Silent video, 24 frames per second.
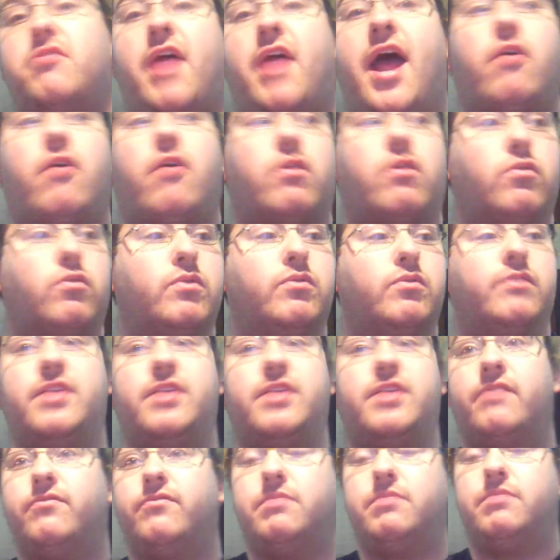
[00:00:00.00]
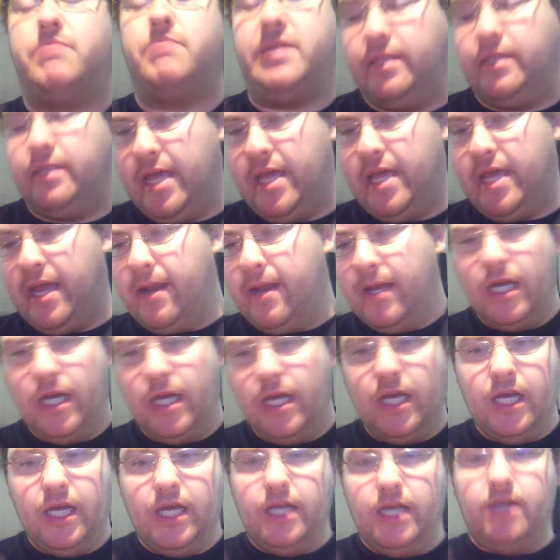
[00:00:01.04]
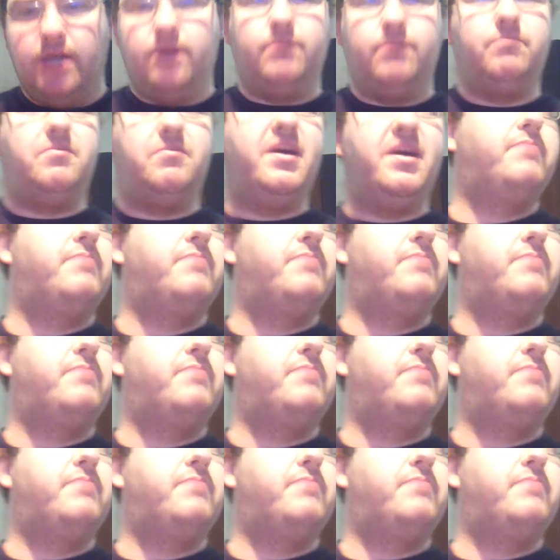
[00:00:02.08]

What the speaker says: hour, we would have definitely beaten that by